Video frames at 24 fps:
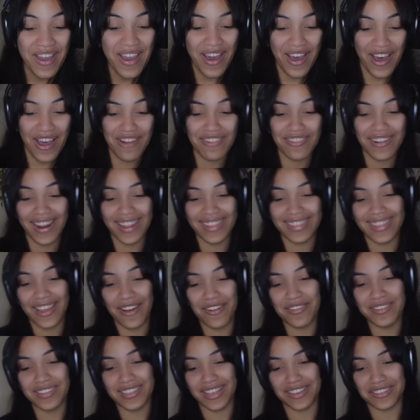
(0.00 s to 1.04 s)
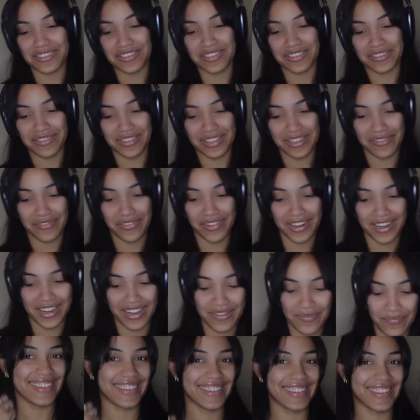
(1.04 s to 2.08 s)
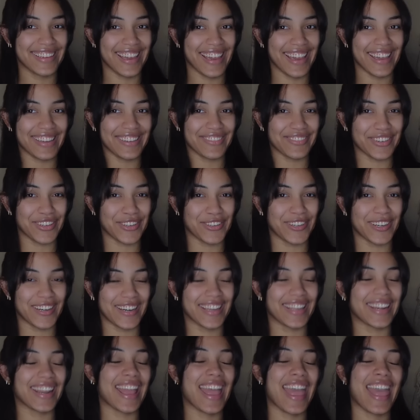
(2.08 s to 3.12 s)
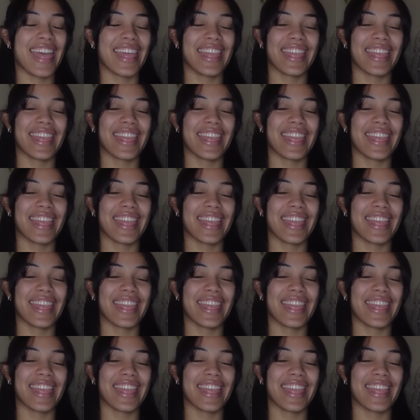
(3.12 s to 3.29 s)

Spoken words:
All right, that was actually really funny. Okay, everyone.